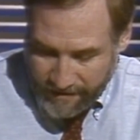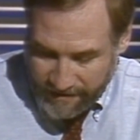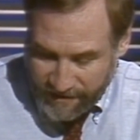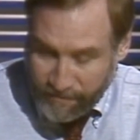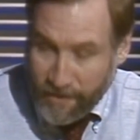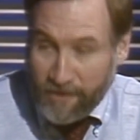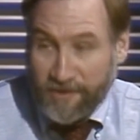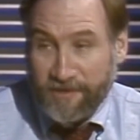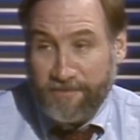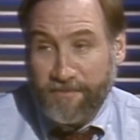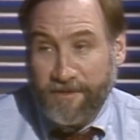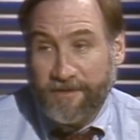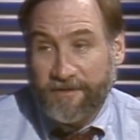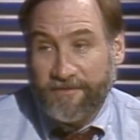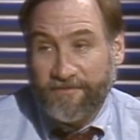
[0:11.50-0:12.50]

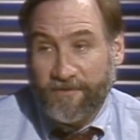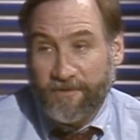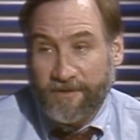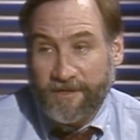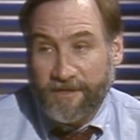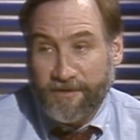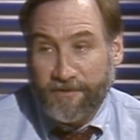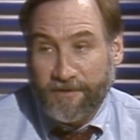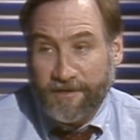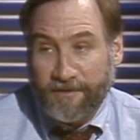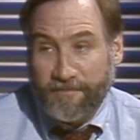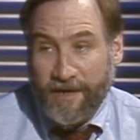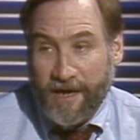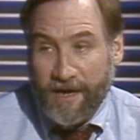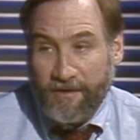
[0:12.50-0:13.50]
spokesman for the
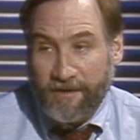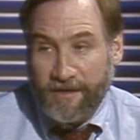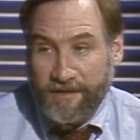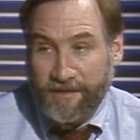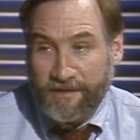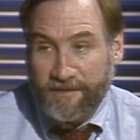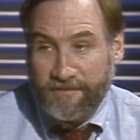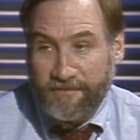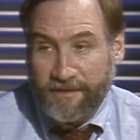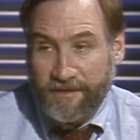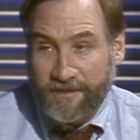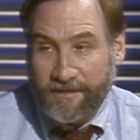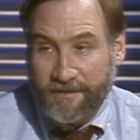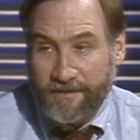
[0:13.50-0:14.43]
nuclear power industry